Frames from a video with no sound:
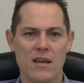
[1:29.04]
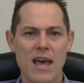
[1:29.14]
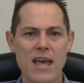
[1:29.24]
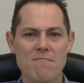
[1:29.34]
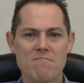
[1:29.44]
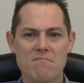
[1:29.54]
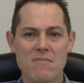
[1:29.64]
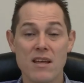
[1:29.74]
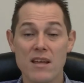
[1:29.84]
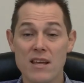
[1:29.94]
And
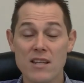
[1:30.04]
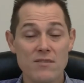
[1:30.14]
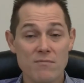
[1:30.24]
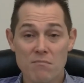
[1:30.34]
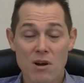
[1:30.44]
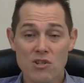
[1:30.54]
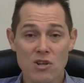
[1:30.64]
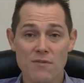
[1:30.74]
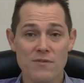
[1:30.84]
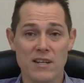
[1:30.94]
it's most
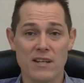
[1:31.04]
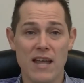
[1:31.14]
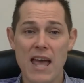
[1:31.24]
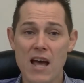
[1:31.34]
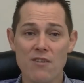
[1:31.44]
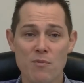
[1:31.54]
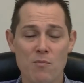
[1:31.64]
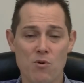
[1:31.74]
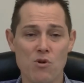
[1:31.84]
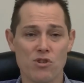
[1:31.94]
often out of
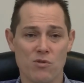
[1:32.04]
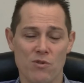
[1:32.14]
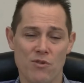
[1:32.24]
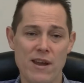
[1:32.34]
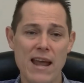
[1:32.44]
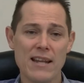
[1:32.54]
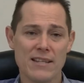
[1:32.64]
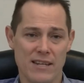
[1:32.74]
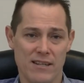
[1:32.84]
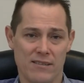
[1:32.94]
proportion with
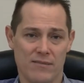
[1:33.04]
reality.